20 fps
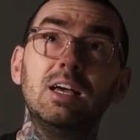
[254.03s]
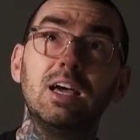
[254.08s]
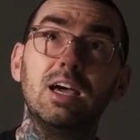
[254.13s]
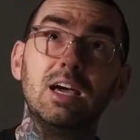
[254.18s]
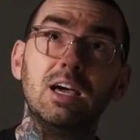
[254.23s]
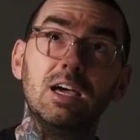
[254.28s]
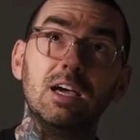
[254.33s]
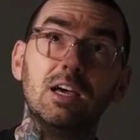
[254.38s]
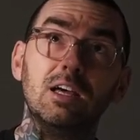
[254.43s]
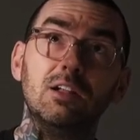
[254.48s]

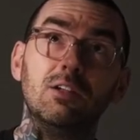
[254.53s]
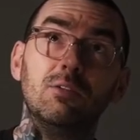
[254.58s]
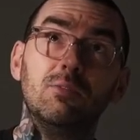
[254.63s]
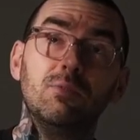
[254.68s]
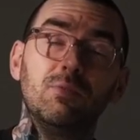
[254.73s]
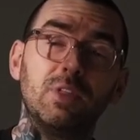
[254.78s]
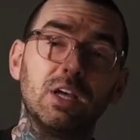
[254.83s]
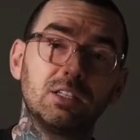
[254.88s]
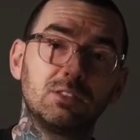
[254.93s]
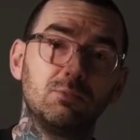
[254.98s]
And
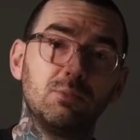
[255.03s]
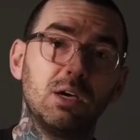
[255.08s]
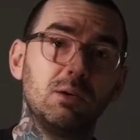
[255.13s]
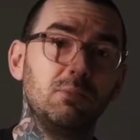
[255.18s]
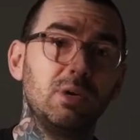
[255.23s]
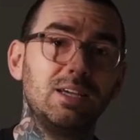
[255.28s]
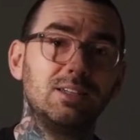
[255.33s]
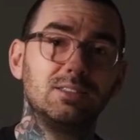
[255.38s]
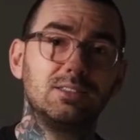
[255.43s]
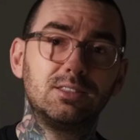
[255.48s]
that's my
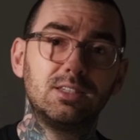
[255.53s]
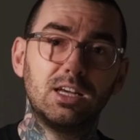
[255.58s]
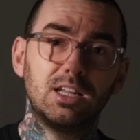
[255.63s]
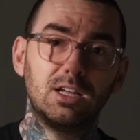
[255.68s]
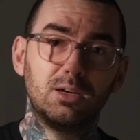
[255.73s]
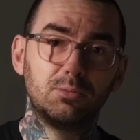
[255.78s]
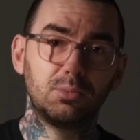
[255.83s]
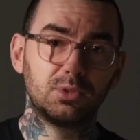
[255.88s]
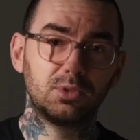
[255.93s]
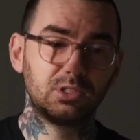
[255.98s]
main setup.